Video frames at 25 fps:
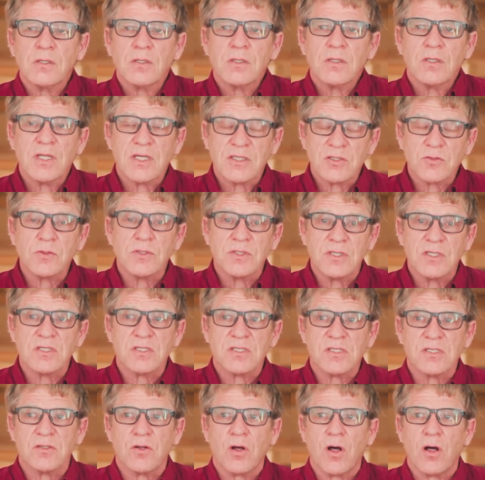That's what
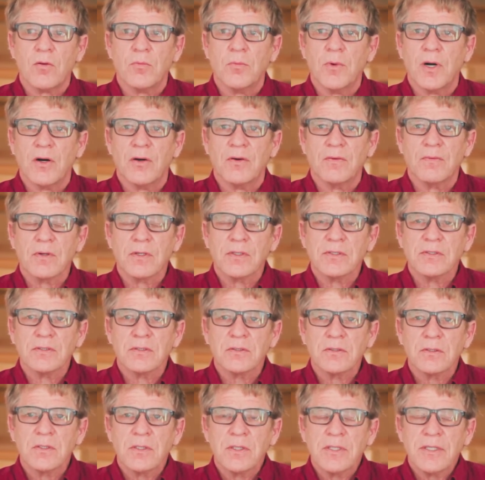this is all about.
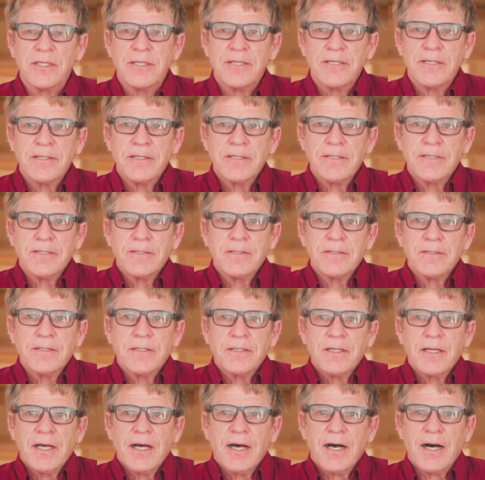
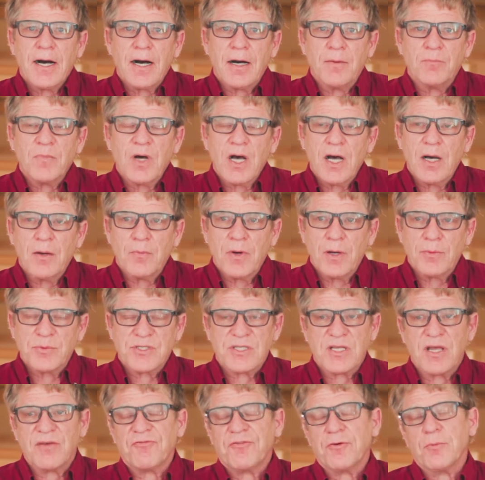I'm
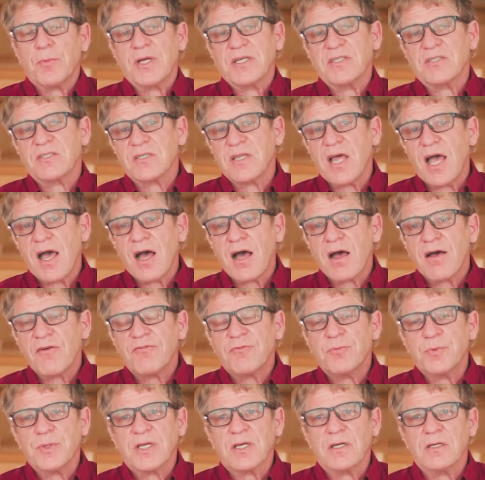upset for my
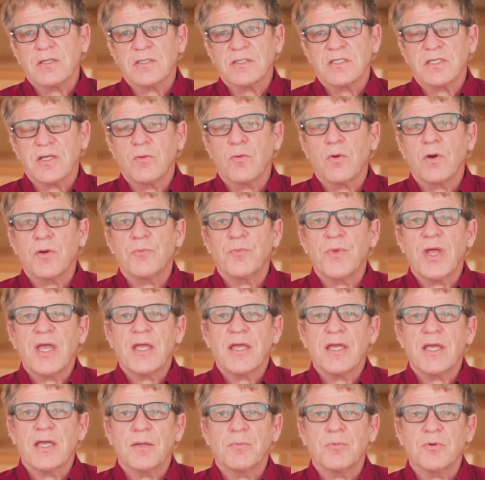staff because they weren't
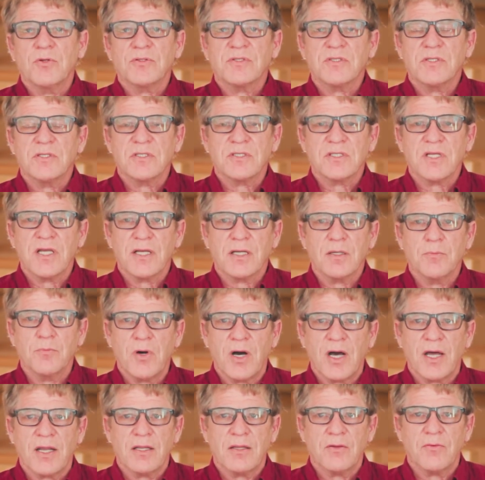able to say
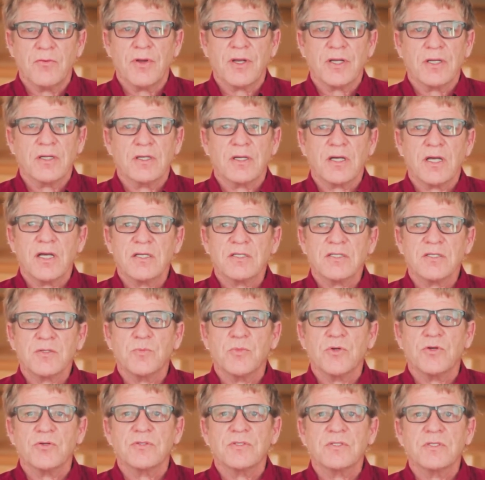goodbye to the regular
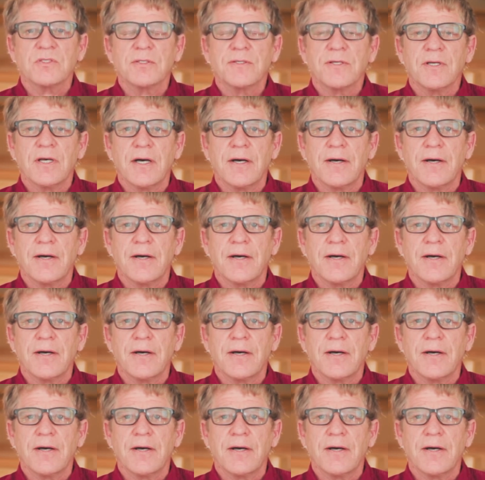customers.